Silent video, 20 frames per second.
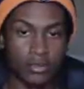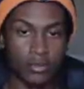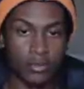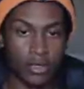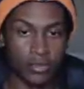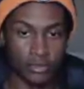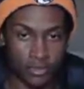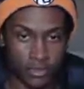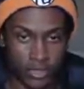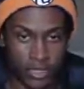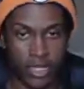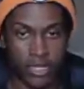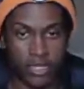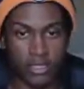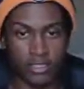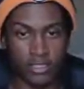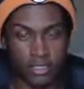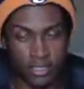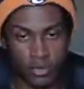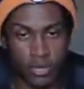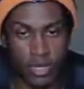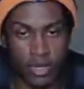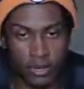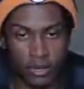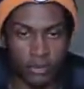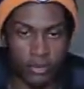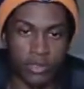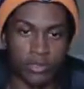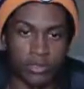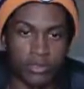But for now, this is
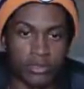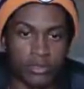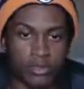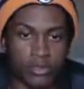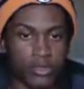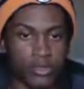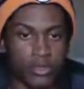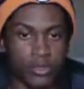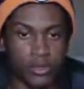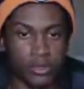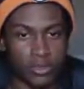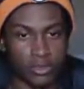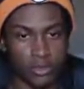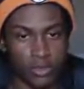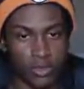probably what I'm going to be doing. You